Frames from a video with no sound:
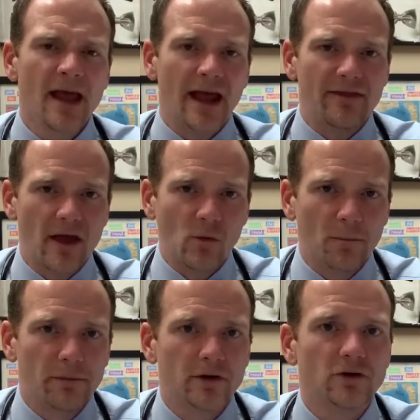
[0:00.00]
and they
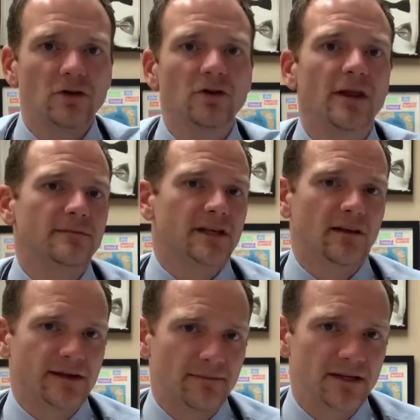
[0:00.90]
will pull
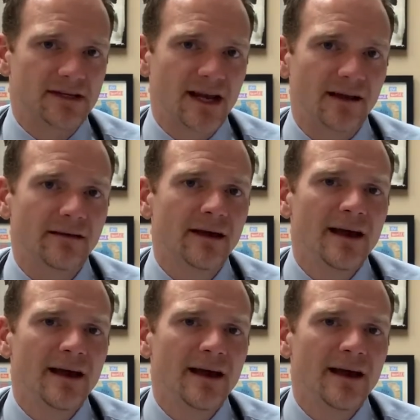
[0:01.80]
themselves up to stand.